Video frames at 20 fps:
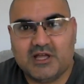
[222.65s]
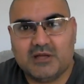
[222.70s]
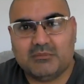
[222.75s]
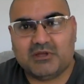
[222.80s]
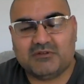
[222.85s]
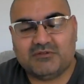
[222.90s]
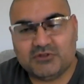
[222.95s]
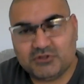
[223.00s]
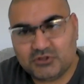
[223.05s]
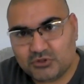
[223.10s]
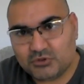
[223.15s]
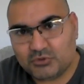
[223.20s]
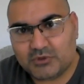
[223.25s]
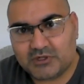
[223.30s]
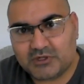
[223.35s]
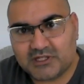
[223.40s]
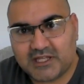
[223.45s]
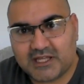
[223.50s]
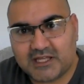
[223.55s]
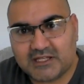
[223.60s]
But if you do
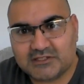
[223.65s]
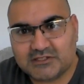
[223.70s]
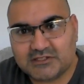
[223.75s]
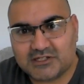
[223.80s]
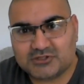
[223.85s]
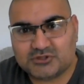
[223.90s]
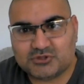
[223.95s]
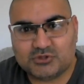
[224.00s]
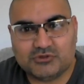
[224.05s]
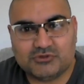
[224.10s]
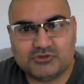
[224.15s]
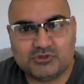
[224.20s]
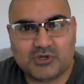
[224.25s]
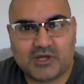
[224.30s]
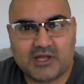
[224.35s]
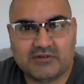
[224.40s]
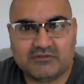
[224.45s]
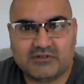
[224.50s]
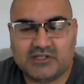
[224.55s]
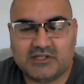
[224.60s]
want to get in touch or you do
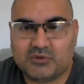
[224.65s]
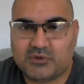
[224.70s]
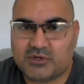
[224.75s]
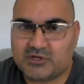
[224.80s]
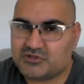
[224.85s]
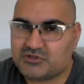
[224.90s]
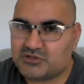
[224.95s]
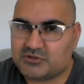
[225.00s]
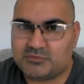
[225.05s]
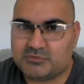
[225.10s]
have any questions,